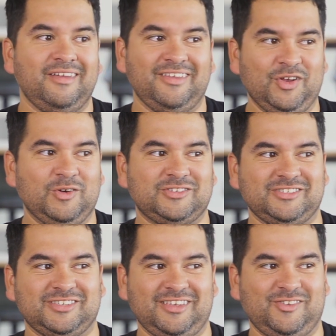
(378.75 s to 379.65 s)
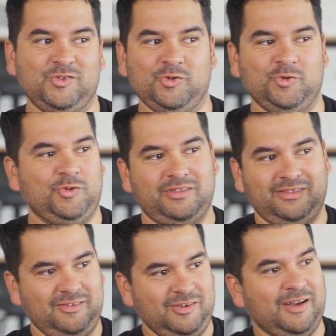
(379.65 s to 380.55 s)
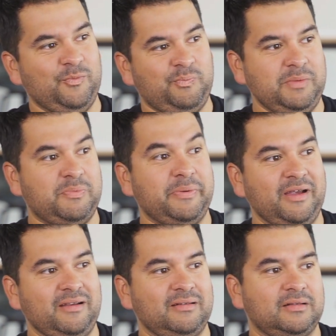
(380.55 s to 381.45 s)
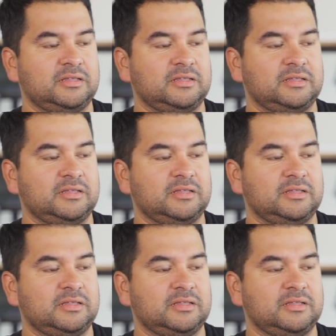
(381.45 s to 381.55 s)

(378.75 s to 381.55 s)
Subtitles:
You know, it's just like, you got to be prepared.